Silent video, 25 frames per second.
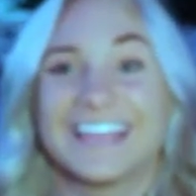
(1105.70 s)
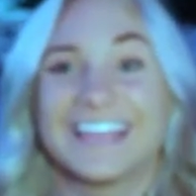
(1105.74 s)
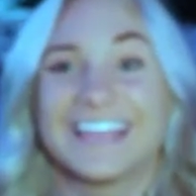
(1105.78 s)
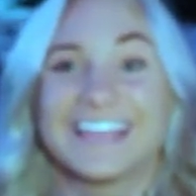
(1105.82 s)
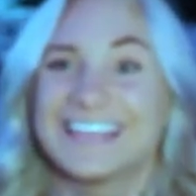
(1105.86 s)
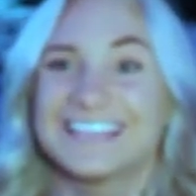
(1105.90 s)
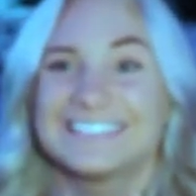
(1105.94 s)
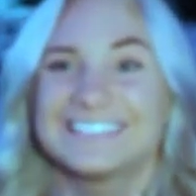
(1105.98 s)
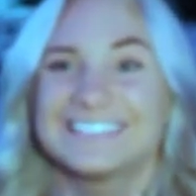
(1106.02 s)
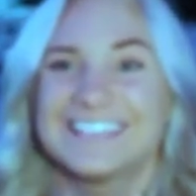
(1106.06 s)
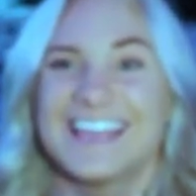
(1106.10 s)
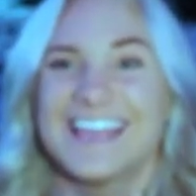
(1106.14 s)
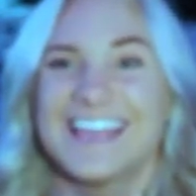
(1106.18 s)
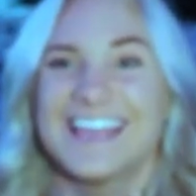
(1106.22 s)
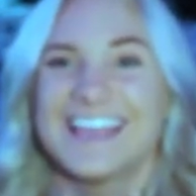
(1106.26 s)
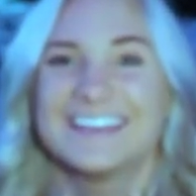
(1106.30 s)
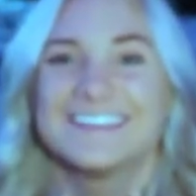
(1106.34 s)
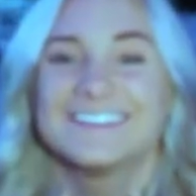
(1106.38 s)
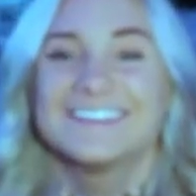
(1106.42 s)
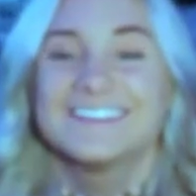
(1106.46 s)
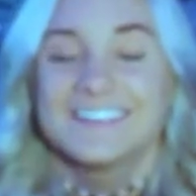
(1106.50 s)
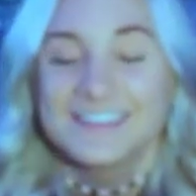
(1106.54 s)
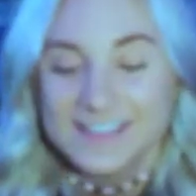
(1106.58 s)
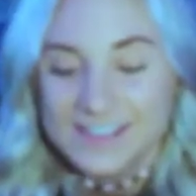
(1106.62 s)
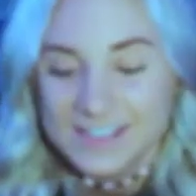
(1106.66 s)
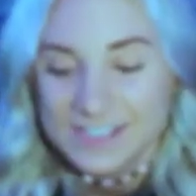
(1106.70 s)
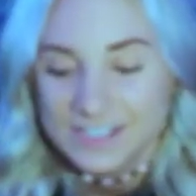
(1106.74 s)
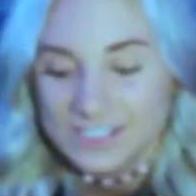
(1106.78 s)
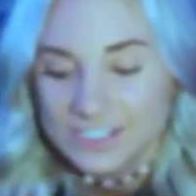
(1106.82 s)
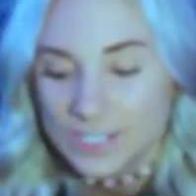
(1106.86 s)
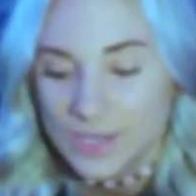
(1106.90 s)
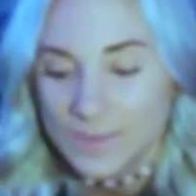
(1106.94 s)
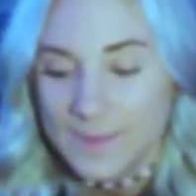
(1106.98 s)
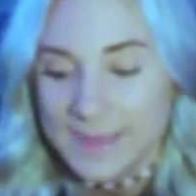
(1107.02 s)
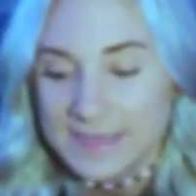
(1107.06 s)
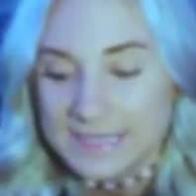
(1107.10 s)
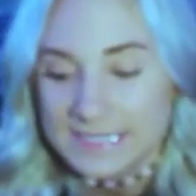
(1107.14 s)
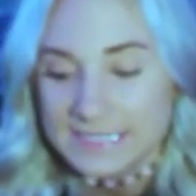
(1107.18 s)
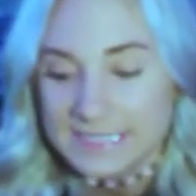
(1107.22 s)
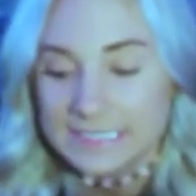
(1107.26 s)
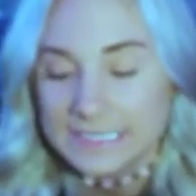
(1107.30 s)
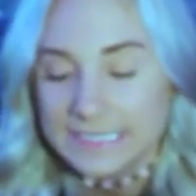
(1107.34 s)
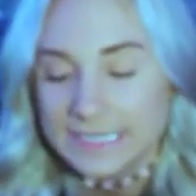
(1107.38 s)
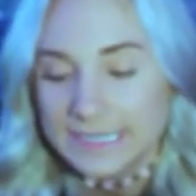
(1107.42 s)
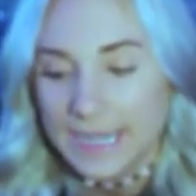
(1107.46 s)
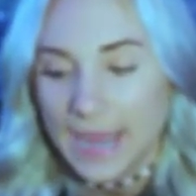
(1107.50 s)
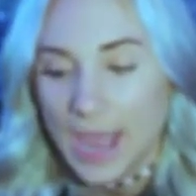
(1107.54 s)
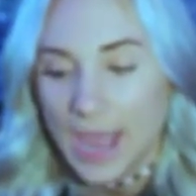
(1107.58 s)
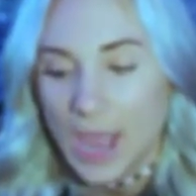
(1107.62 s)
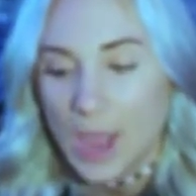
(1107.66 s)
like I said. So,
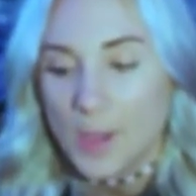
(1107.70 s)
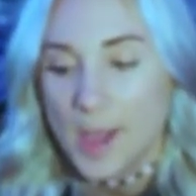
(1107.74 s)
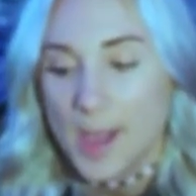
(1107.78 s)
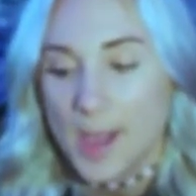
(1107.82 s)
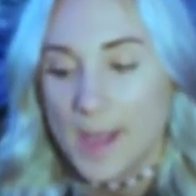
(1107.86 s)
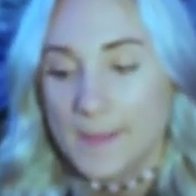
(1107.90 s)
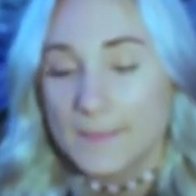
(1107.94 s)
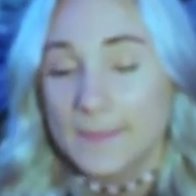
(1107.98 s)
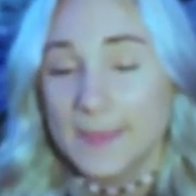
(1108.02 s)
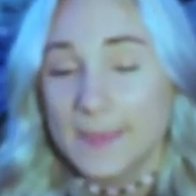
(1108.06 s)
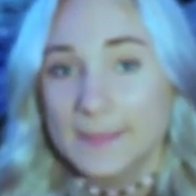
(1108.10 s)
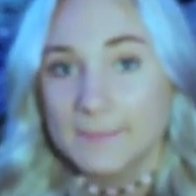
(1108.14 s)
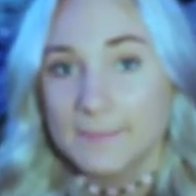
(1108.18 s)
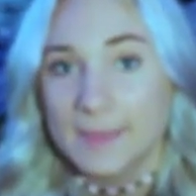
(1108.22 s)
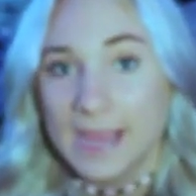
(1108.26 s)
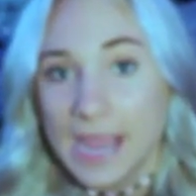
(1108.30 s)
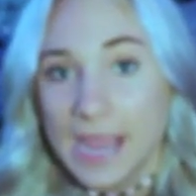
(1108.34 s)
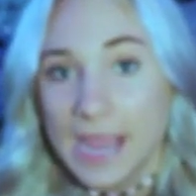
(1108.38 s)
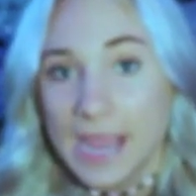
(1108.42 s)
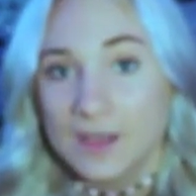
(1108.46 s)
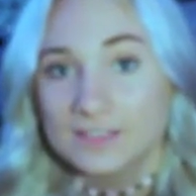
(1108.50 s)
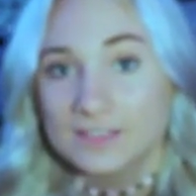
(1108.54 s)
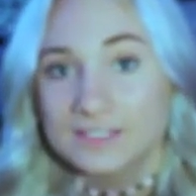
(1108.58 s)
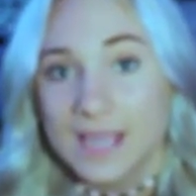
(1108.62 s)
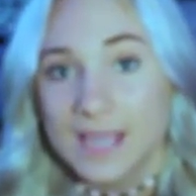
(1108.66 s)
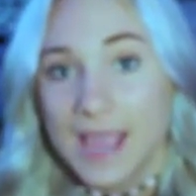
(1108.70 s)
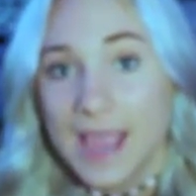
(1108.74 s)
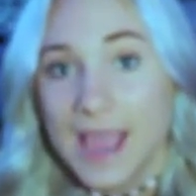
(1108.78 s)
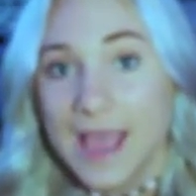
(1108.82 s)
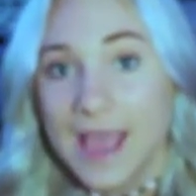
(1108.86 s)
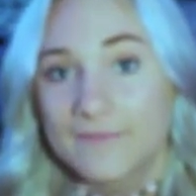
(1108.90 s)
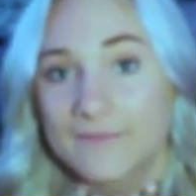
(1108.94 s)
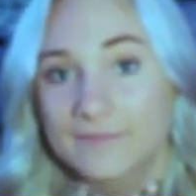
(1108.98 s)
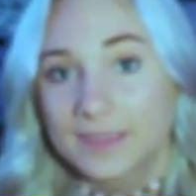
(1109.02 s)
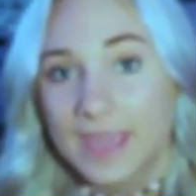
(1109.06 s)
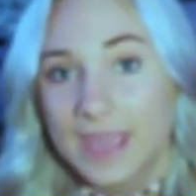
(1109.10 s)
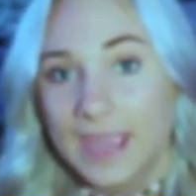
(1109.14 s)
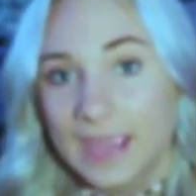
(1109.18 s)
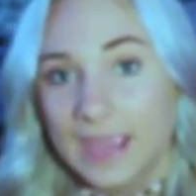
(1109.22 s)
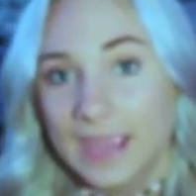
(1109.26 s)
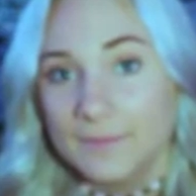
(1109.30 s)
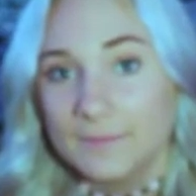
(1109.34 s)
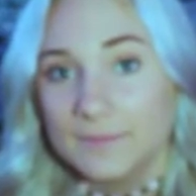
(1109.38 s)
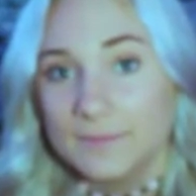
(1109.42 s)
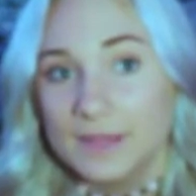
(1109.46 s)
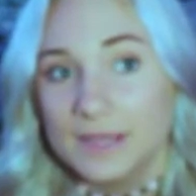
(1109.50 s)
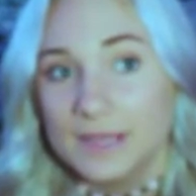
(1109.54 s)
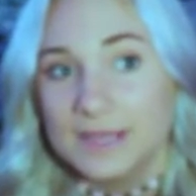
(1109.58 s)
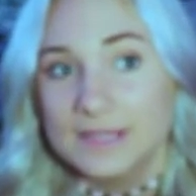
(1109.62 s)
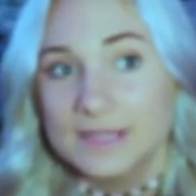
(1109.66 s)
basically now, in my house, I have
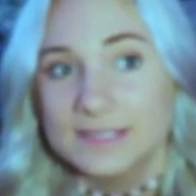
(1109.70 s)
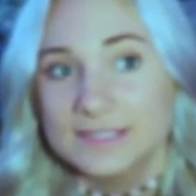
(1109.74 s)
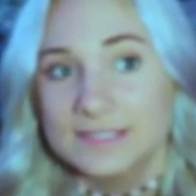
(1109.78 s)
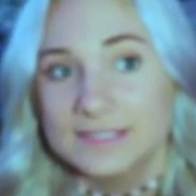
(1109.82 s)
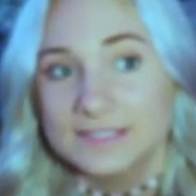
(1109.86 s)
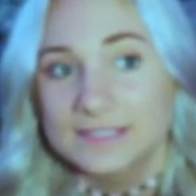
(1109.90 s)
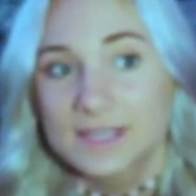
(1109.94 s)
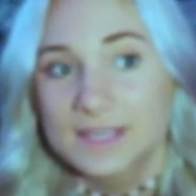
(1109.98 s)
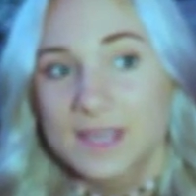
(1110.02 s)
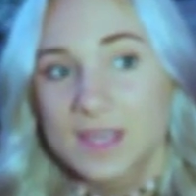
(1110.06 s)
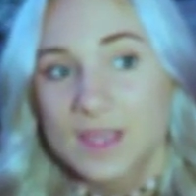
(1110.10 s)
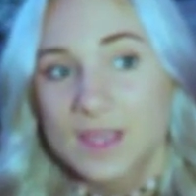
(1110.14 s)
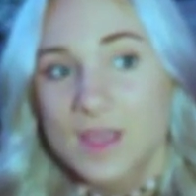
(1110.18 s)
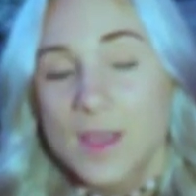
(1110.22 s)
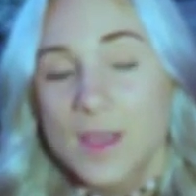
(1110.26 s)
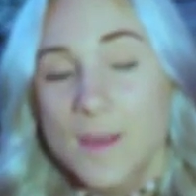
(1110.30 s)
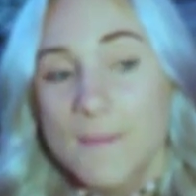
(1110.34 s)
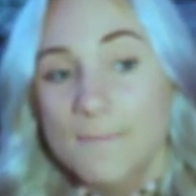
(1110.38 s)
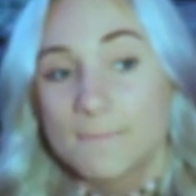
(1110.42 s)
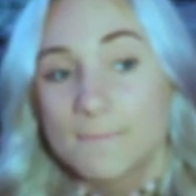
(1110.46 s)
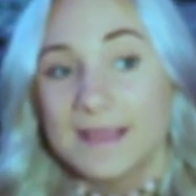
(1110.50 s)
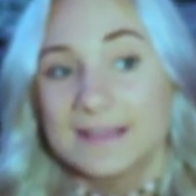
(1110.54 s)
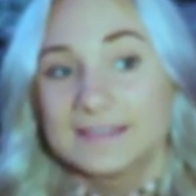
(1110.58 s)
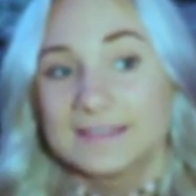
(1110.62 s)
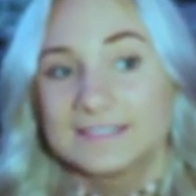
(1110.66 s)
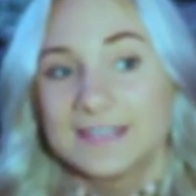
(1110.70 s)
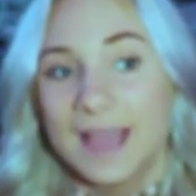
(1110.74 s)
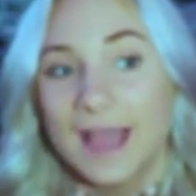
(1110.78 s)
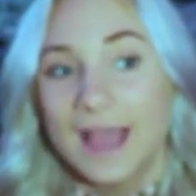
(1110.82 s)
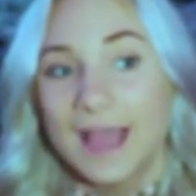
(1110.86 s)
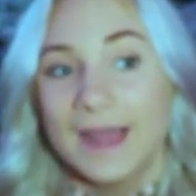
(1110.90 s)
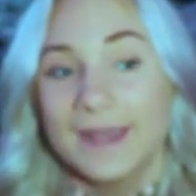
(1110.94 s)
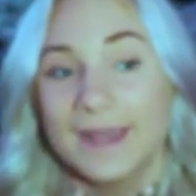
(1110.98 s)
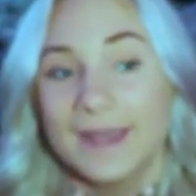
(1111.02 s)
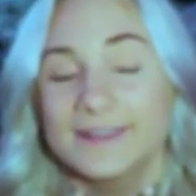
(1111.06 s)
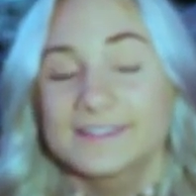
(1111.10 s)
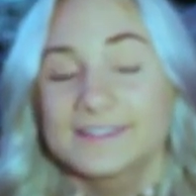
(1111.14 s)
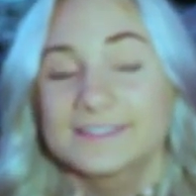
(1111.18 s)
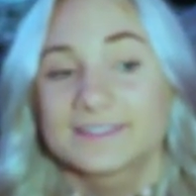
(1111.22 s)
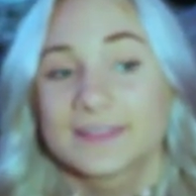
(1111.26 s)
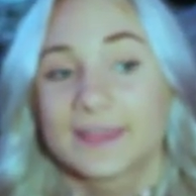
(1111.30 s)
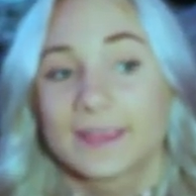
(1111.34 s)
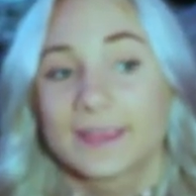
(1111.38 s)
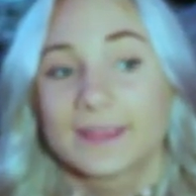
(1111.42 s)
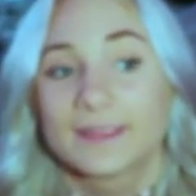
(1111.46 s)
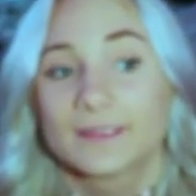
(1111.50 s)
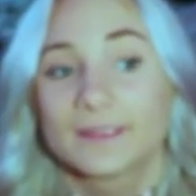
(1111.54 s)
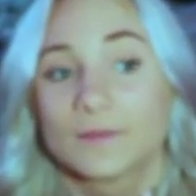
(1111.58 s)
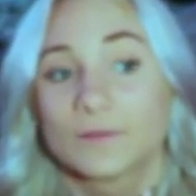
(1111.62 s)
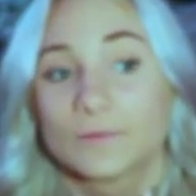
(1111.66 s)
cameras. My dad is,
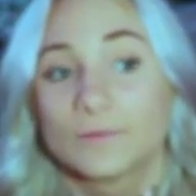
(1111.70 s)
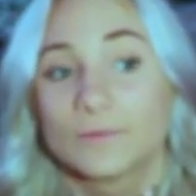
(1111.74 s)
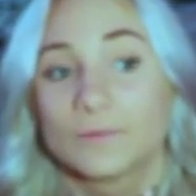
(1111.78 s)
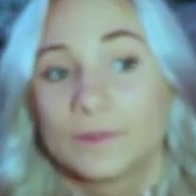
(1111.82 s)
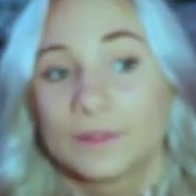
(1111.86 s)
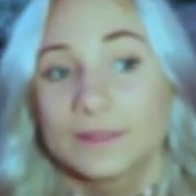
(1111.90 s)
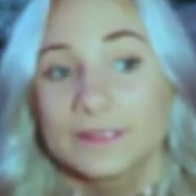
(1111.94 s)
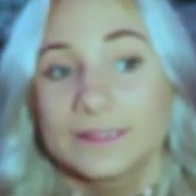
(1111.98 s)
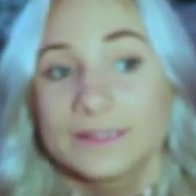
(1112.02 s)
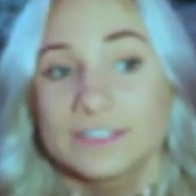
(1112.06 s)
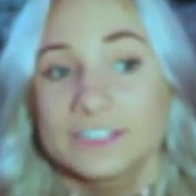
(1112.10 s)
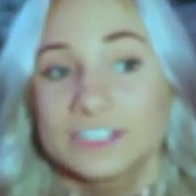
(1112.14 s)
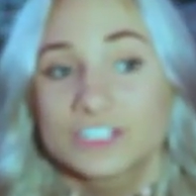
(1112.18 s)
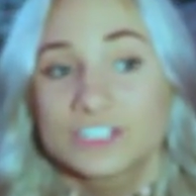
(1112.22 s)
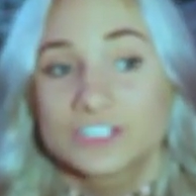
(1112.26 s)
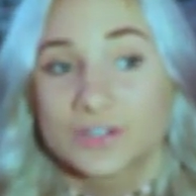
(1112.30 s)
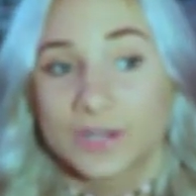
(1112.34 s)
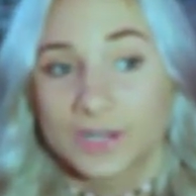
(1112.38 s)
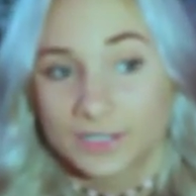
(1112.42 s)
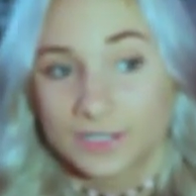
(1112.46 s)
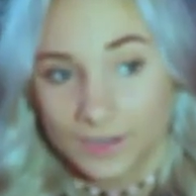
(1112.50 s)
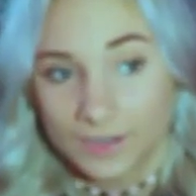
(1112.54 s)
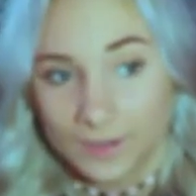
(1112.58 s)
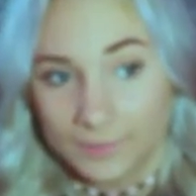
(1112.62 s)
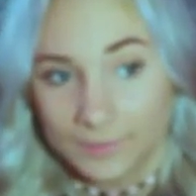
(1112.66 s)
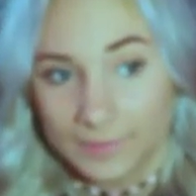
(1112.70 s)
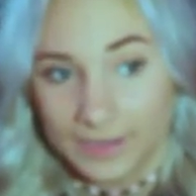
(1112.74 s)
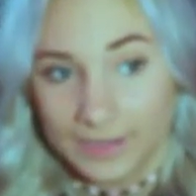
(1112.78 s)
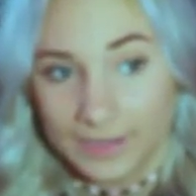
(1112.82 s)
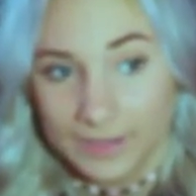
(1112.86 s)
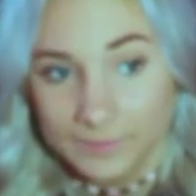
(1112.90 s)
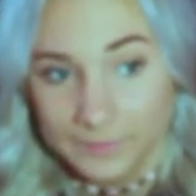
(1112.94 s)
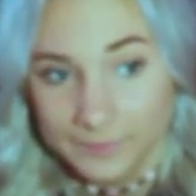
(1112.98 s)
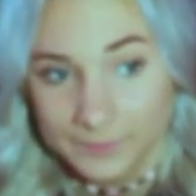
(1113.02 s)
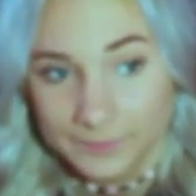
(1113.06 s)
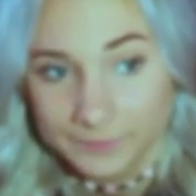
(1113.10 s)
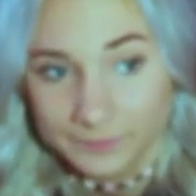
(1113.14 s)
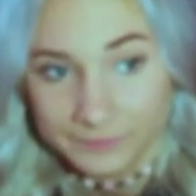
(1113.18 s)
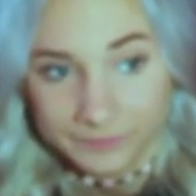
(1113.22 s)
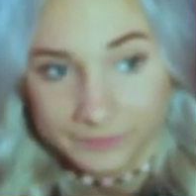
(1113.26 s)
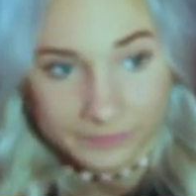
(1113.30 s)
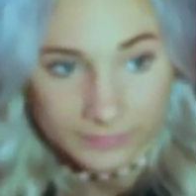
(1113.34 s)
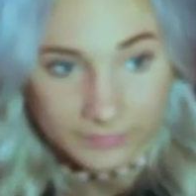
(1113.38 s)
like, really strict on me.